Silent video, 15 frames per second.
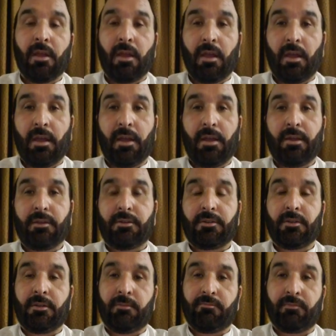and
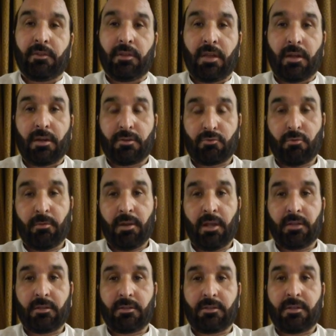there are so many
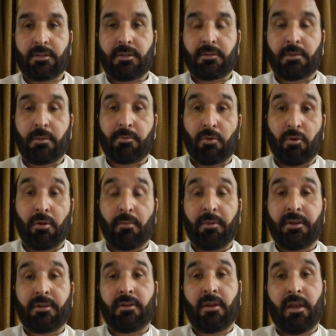other systems of
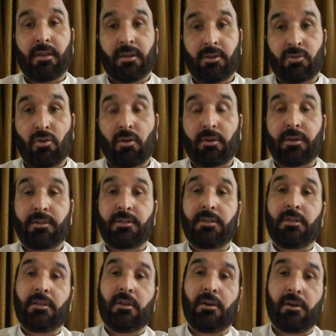government like
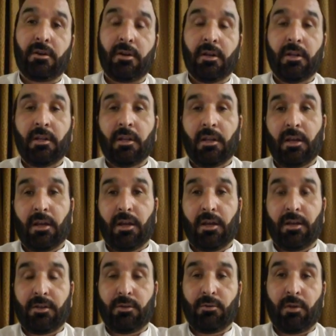autocracy, or
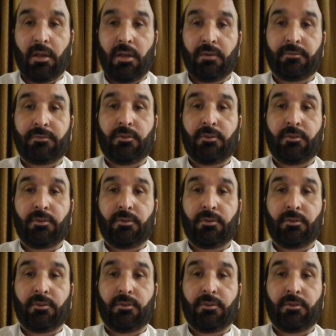you have